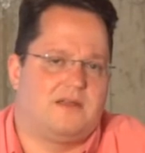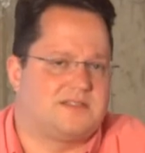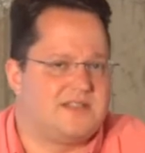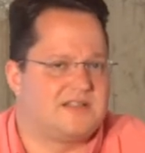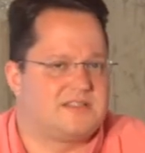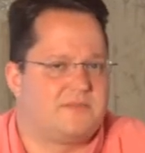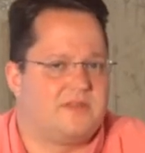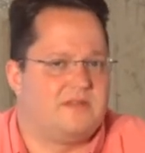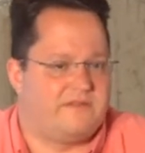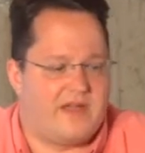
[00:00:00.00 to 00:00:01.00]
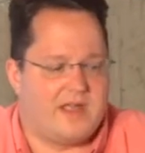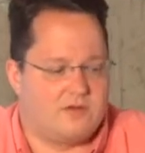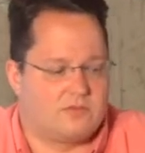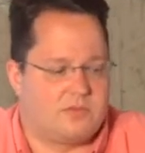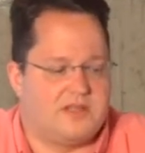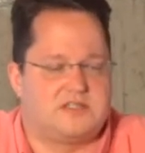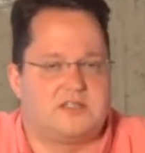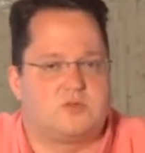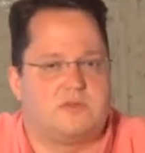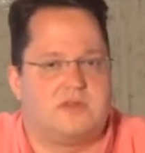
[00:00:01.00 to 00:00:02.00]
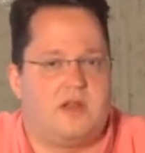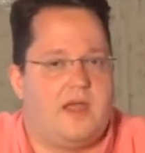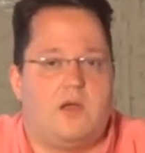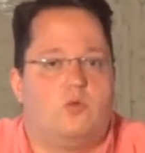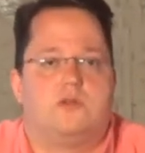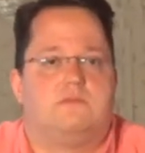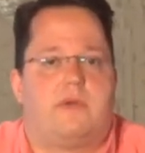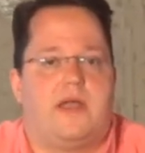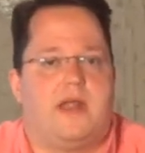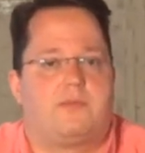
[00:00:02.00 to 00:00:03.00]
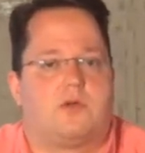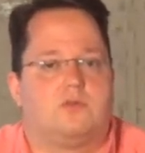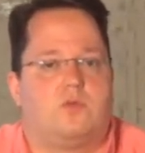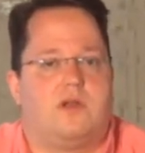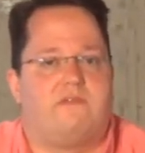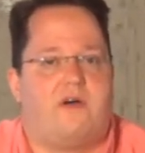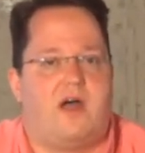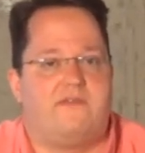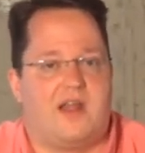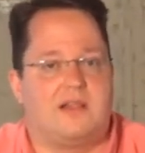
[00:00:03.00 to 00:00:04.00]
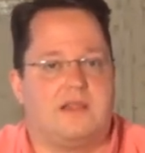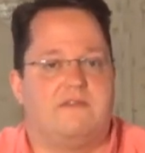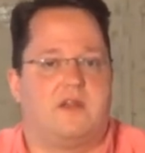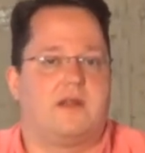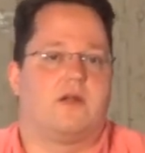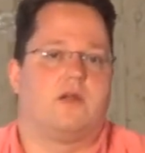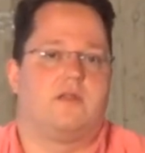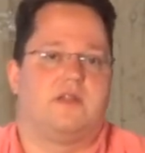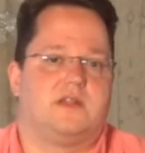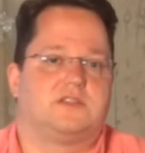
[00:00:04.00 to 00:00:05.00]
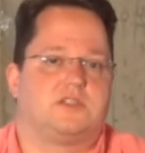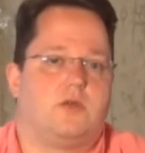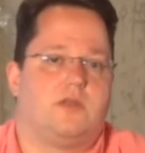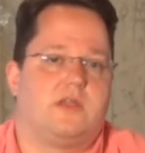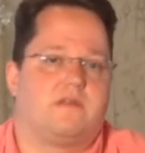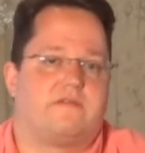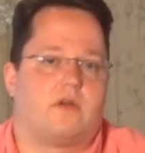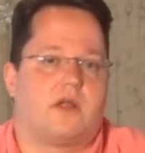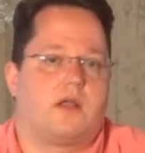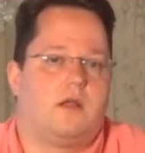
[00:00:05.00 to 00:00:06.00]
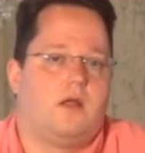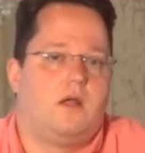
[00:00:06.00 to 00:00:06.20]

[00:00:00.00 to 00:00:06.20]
It's not something, if I had to replace this one today, I wouldn't buy an APCO 25, and I live in an area that is slowly converting.